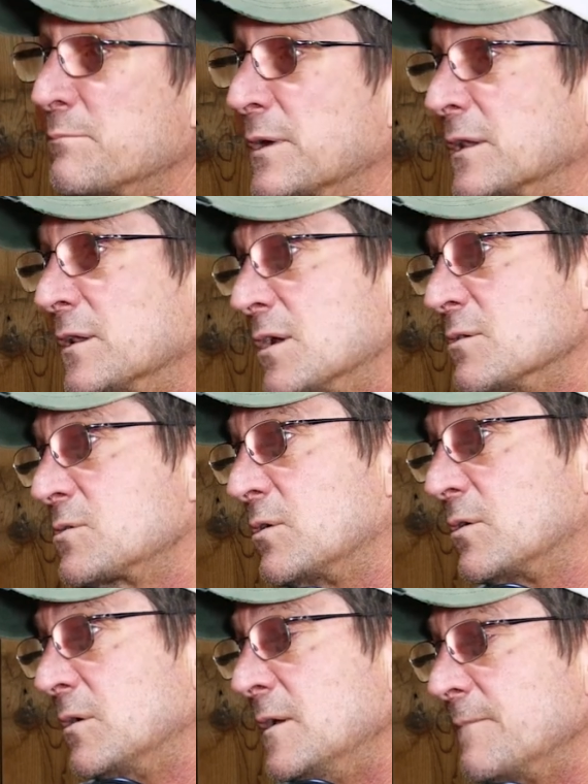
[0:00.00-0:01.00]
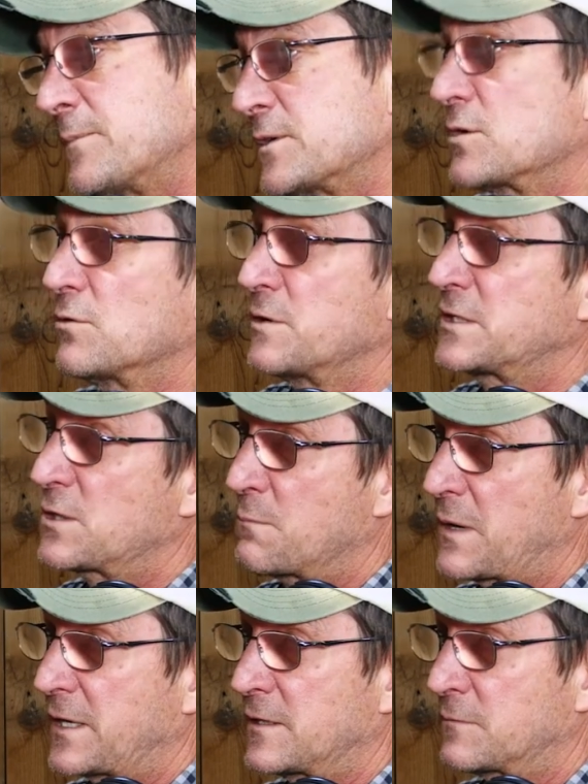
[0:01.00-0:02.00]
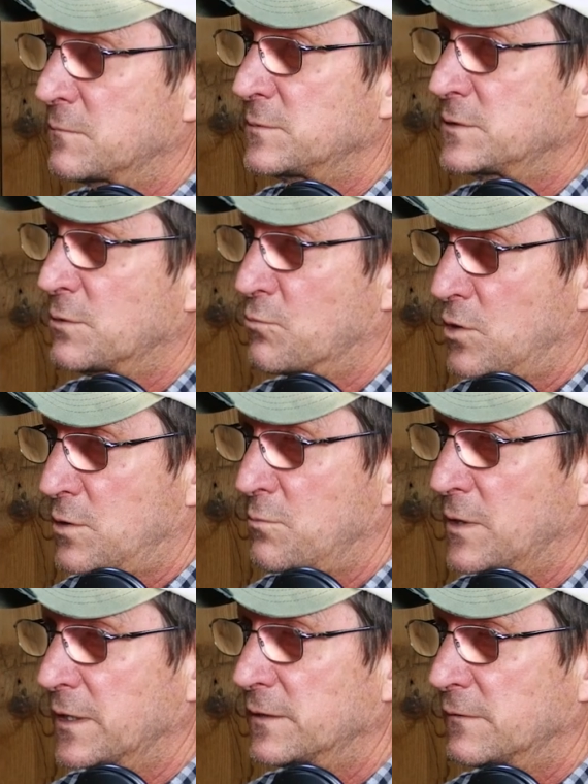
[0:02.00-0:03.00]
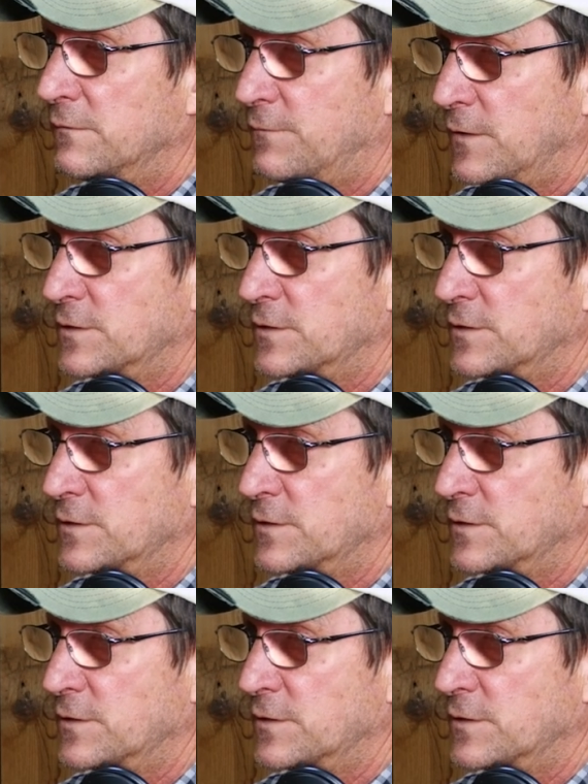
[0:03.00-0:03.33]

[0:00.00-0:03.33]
But local, there's only so many to, to work with, right.